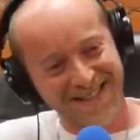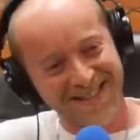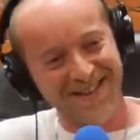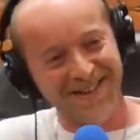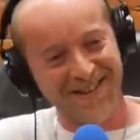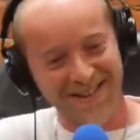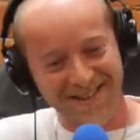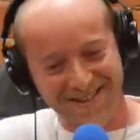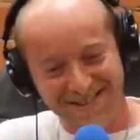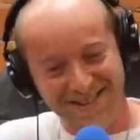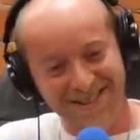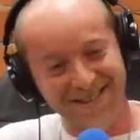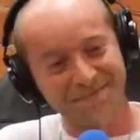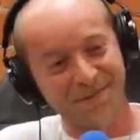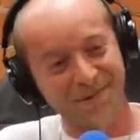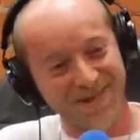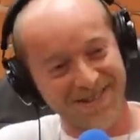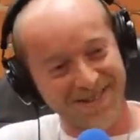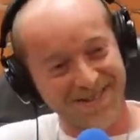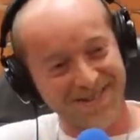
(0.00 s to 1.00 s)
you know, in these
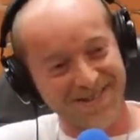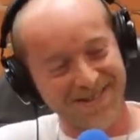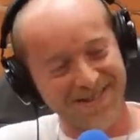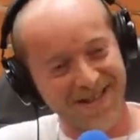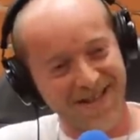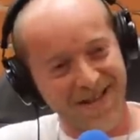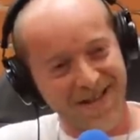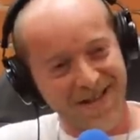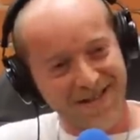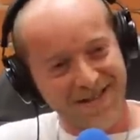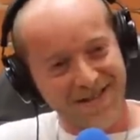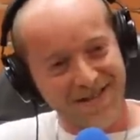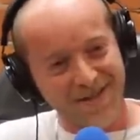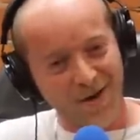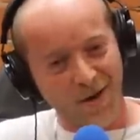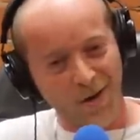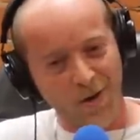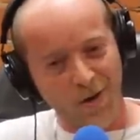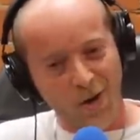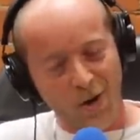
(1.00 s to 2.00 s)
prisons, you
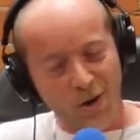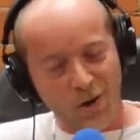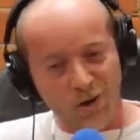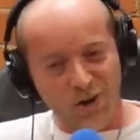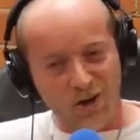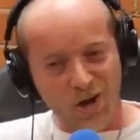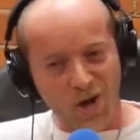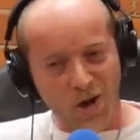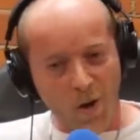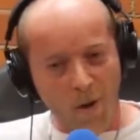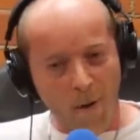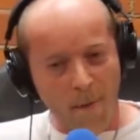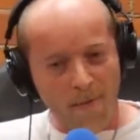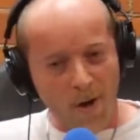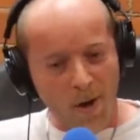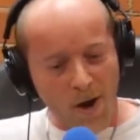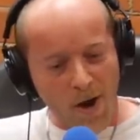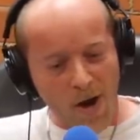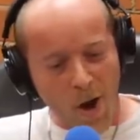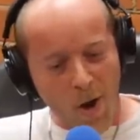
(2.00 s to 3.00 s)
know. So,
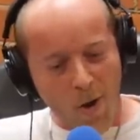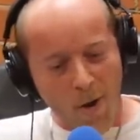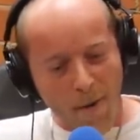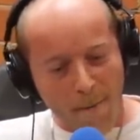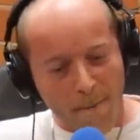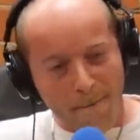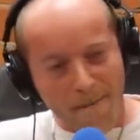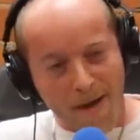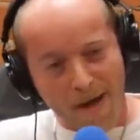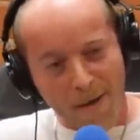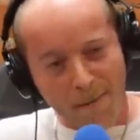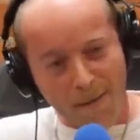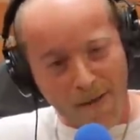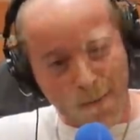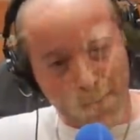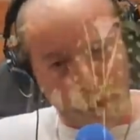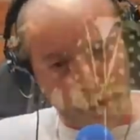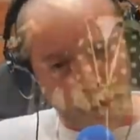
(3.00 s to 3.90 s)
you know, maybe